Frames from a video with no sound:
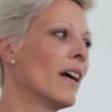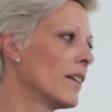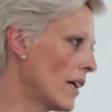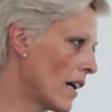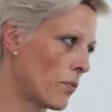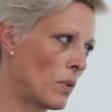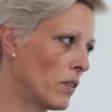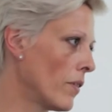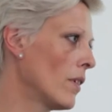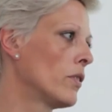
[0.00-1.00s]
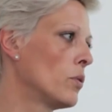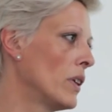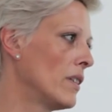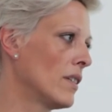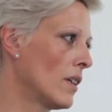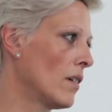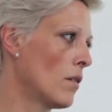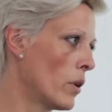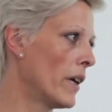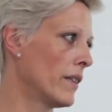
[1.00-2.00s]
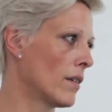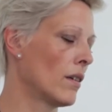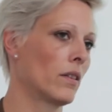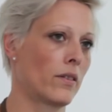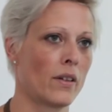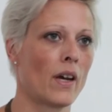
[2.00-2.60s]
they have been fluctuating quite a lot.